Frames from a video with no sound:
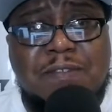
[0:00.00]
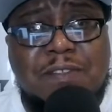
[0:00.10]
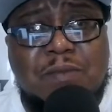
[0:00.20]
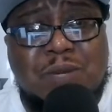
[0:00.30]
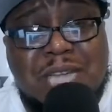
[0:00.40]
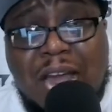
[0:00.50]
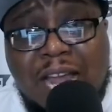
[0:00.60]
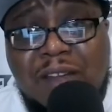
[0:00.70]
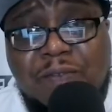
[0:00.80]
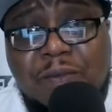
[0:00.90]

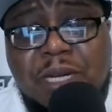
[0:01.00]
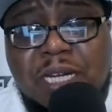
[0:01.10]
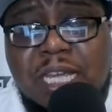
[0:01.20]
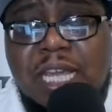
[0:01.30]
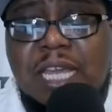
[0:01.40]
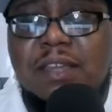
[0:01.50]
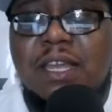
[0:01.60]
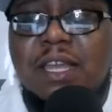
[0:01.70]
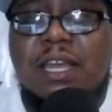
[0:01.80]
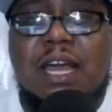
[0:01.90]
retire from the league.
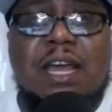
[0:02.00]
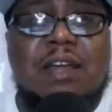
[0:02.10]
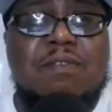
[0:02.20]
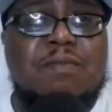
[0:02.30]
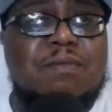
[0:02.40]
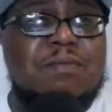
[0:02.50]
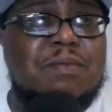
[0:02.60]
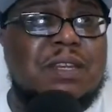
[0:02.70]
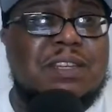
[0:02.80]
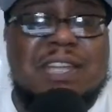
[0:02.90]

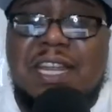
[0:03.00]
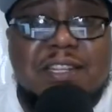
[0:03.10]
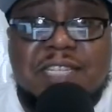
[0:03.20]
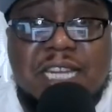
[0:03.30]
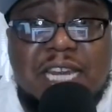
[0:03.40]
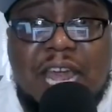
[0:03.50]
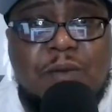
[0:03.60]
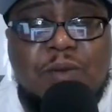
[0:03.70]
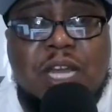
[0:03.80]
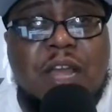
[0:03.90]
Didn't see that
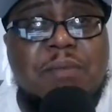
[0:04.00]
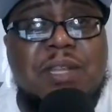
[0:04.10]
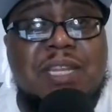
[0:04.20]
one coming.